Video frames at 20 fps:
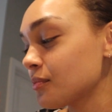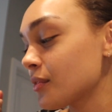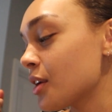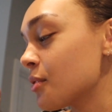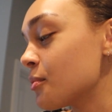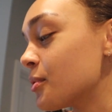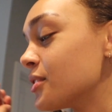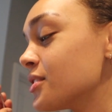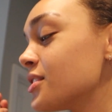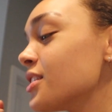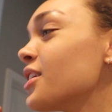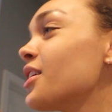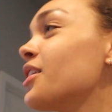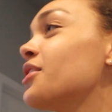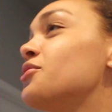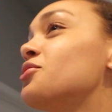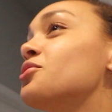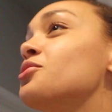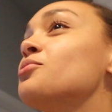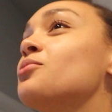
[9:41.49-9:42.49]
I will say
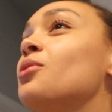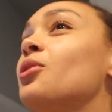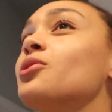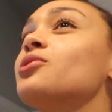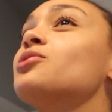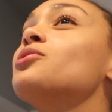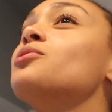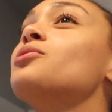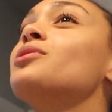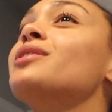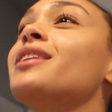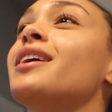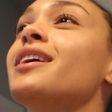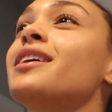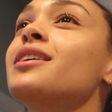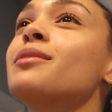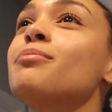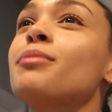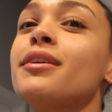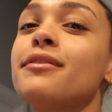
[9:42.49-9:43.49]
I do also
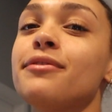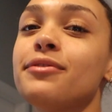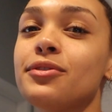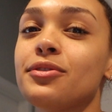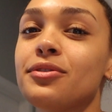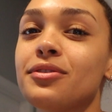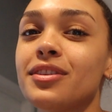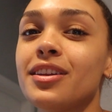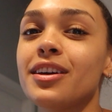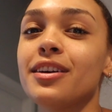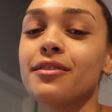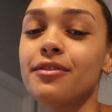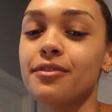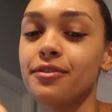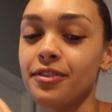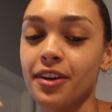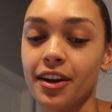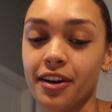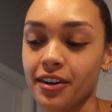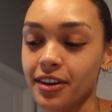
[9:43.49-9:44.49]
like my food like
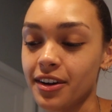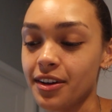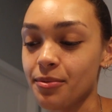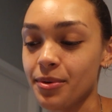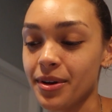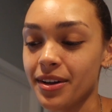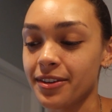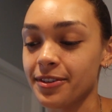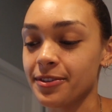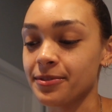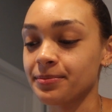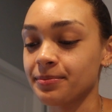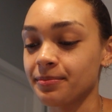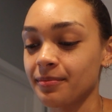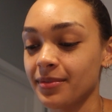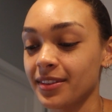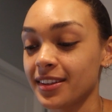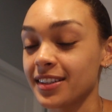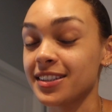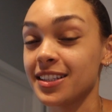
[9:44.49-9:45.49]
very well
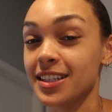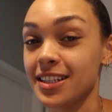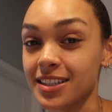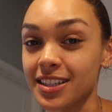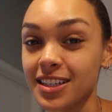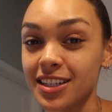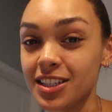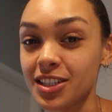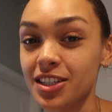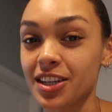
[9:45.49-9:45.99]
seasoned,